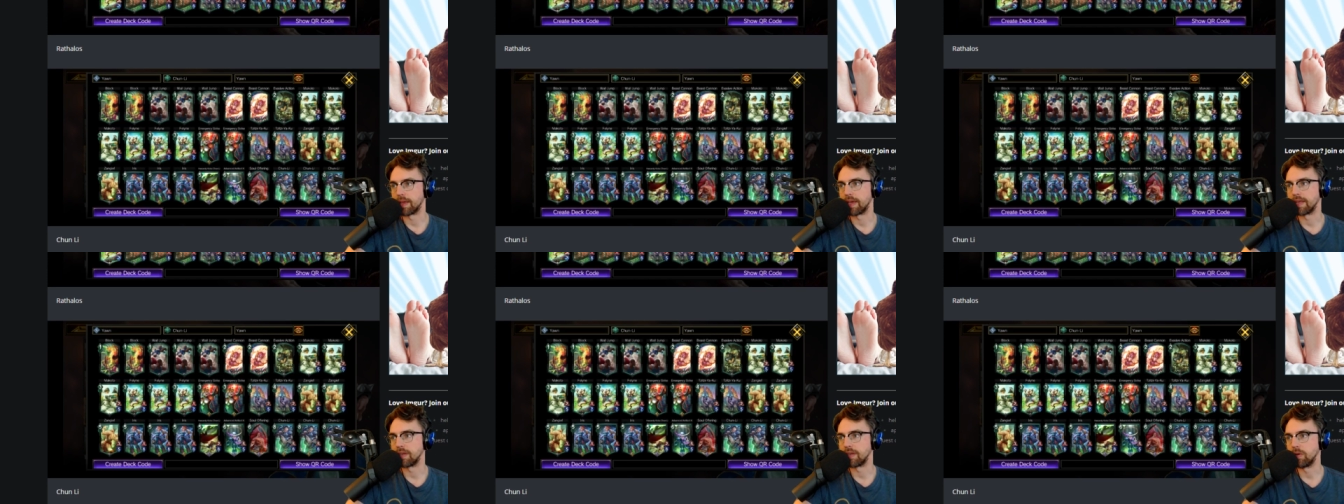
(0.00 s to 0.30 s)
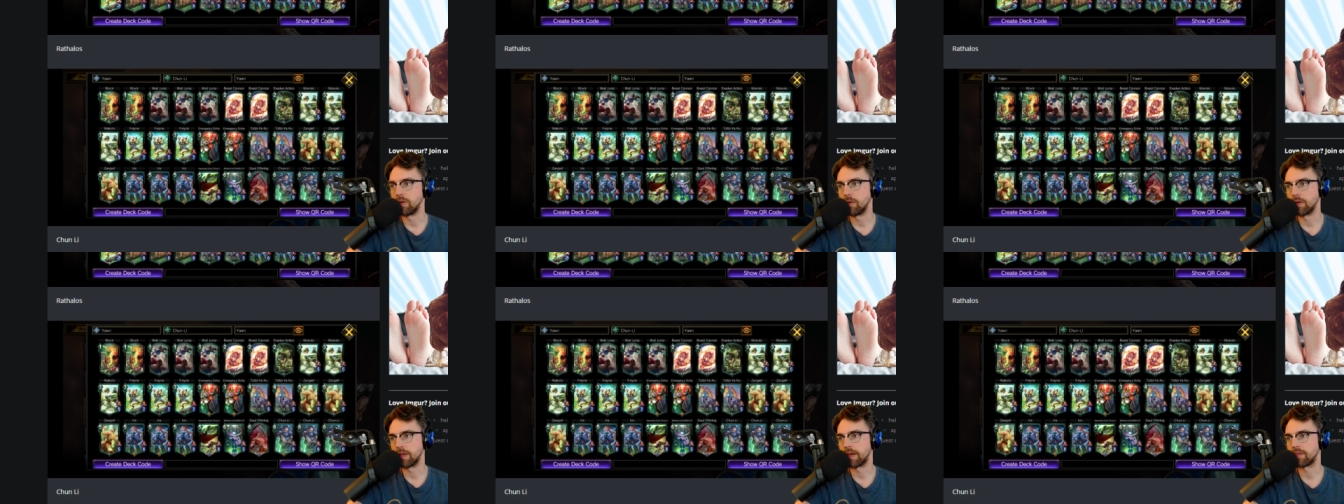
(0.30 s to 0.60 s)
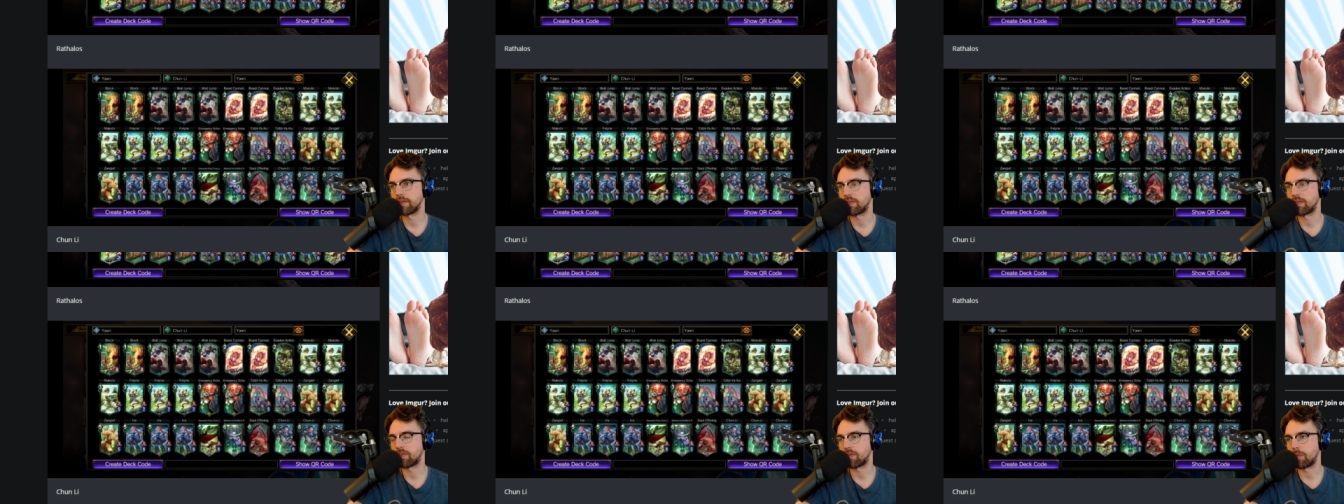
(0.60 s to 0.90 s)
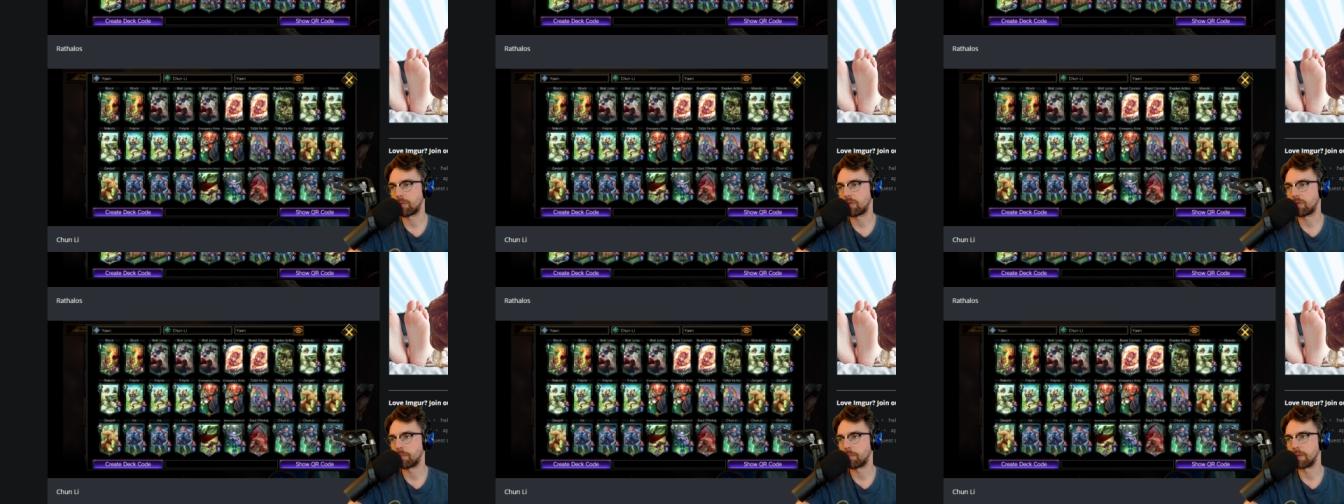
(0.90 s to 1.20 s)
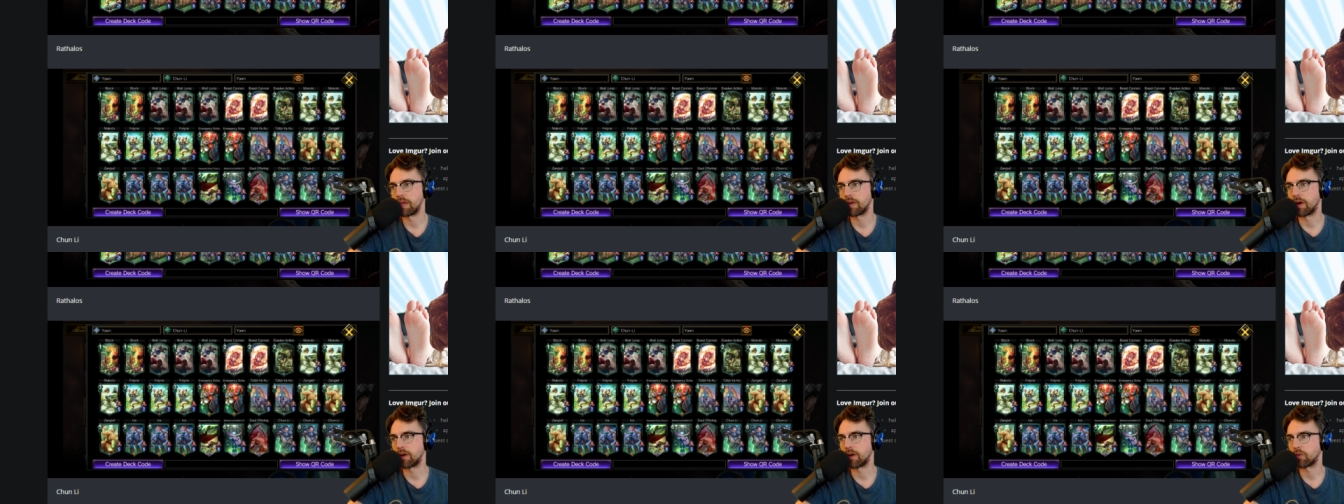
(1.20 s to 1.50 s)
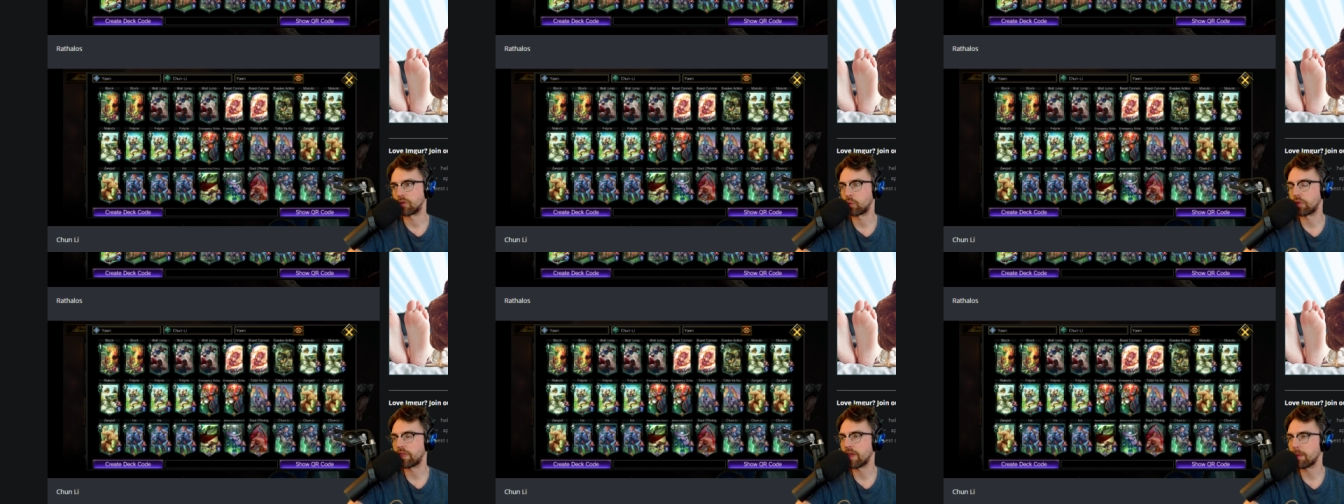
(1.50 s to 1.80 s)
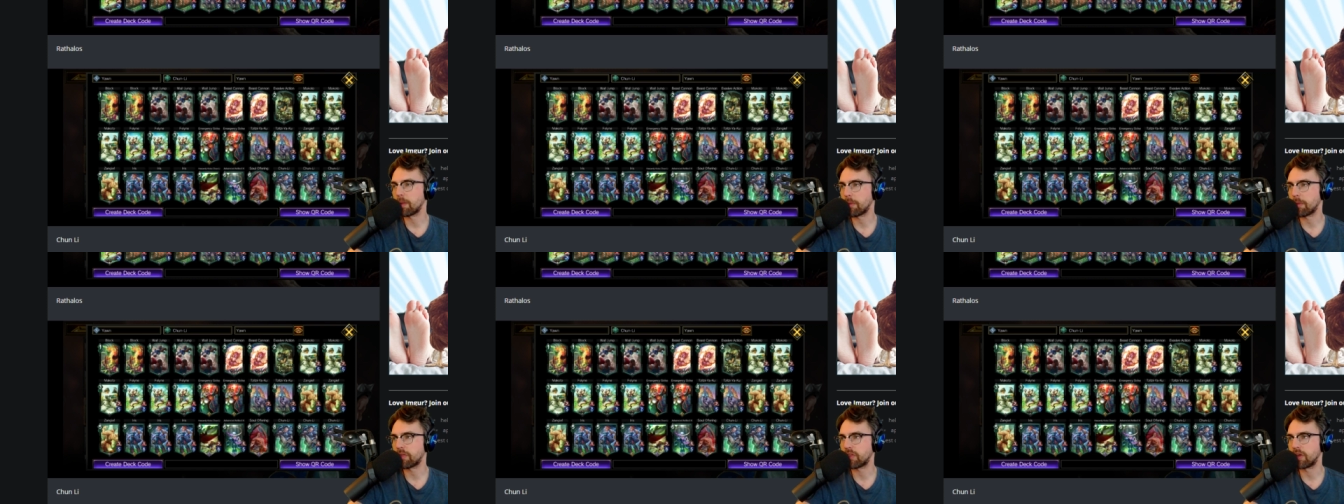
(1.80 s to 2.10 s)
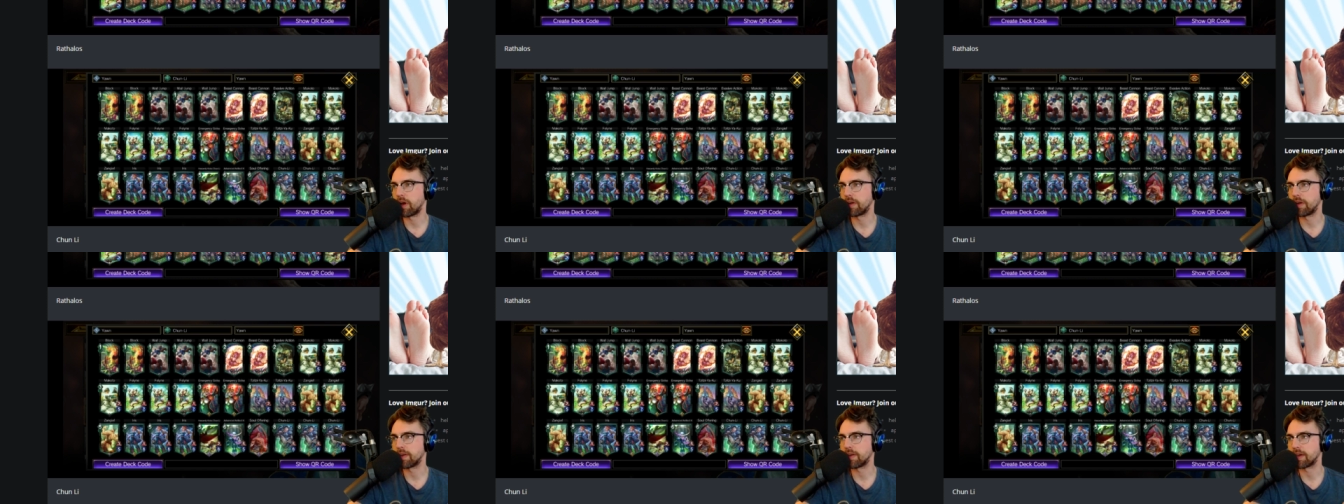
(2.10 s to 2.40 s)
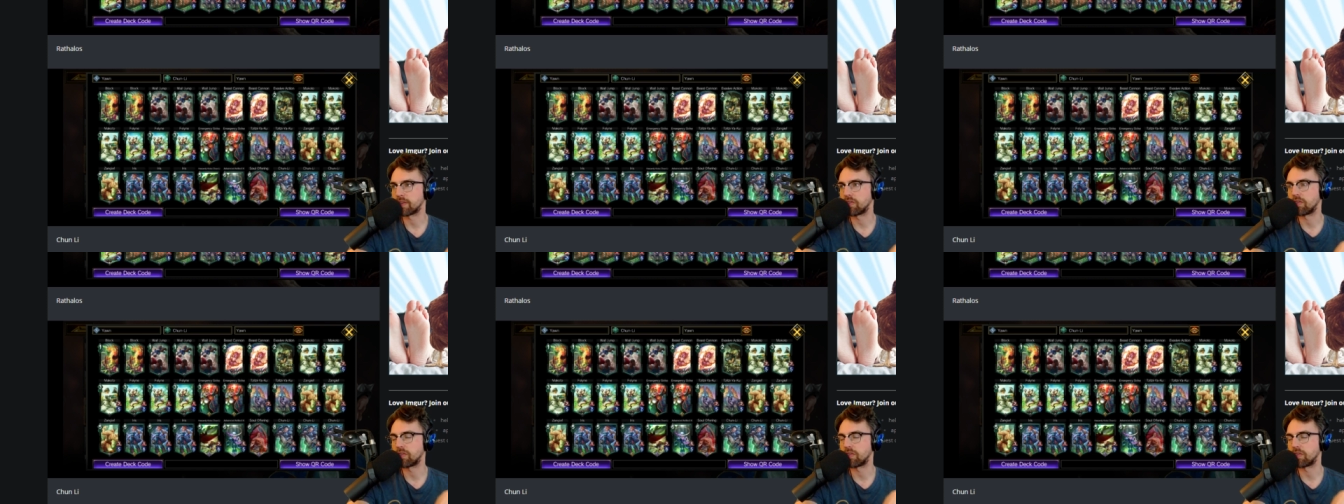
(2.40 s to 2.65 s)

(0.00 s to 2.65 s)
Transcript: It utilizes some of the big cards. One thing about the Yawn decks